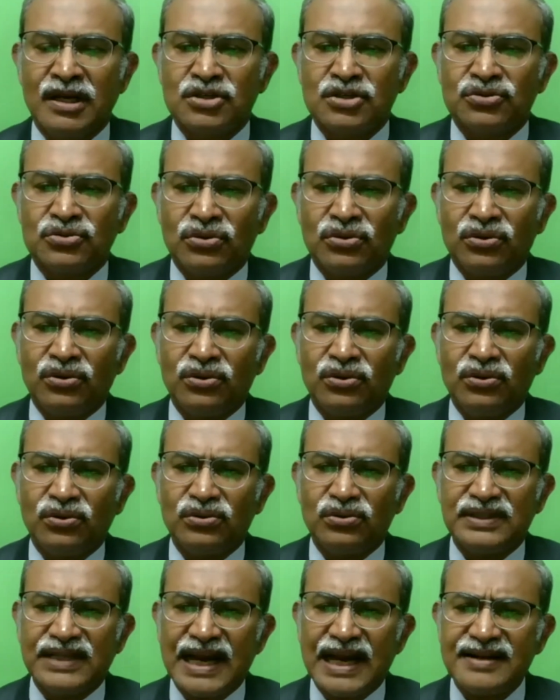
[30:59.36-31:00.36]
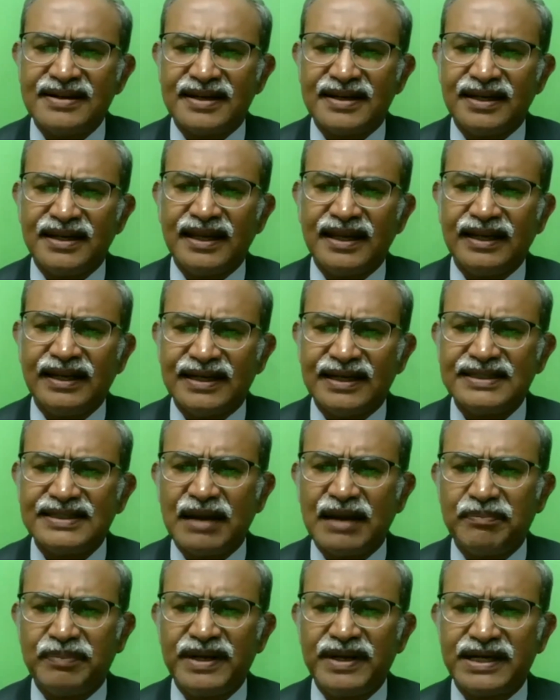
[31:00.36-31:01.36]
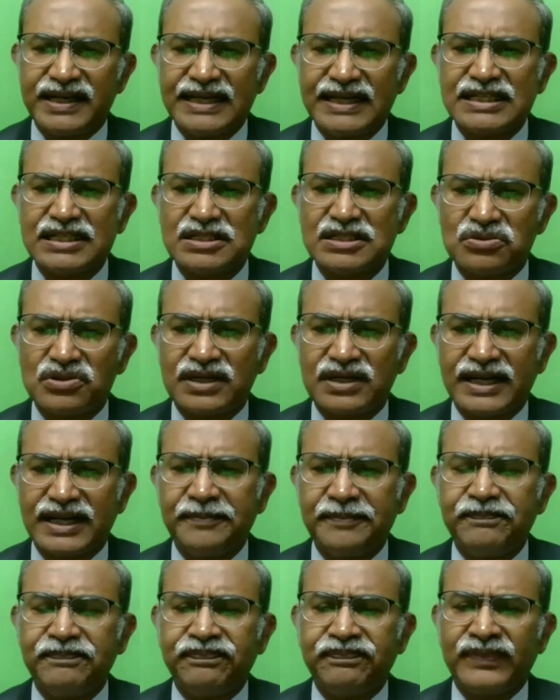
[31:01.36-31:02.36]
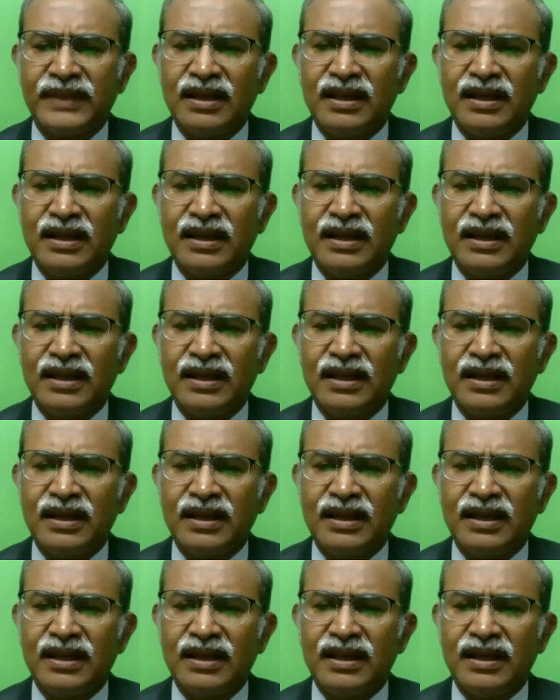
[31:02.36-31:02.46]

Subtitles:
So that training does happen. It takes its own time.